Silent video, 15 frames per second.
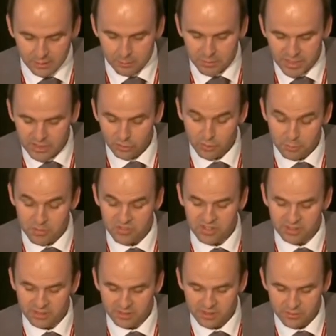Media
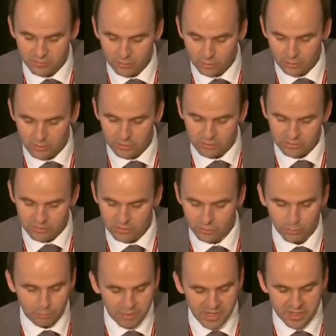representatives
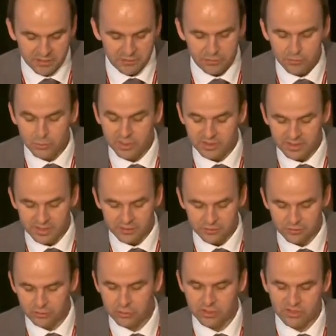also pay due
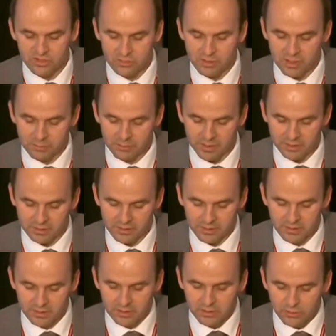attention to this development.
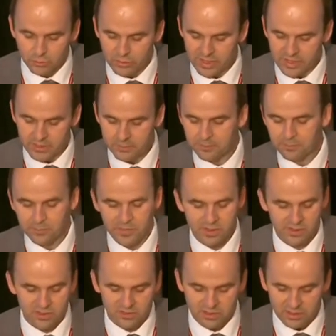Today,
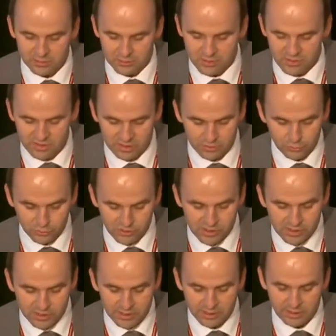discussions are
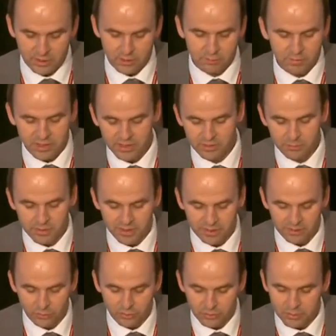routinely accompanied by
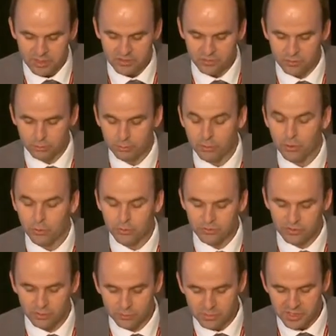the request to
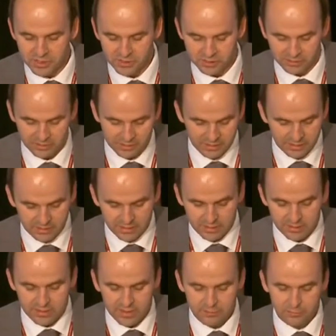post your opinion,
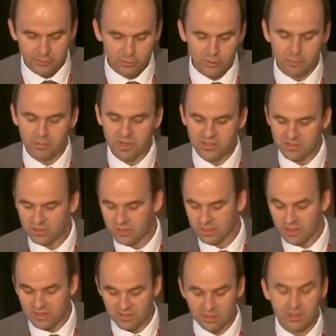therefore replacing the
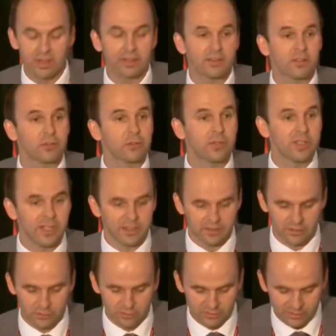classic letter to the
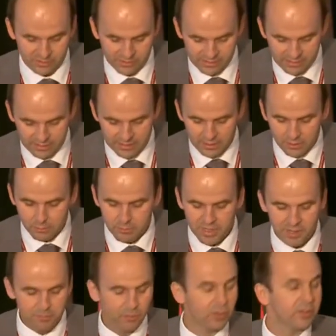editor.
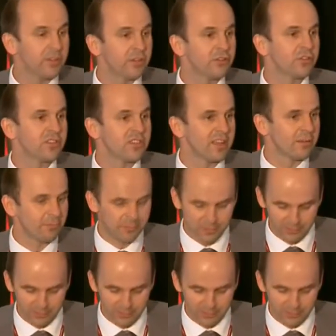Many politicians have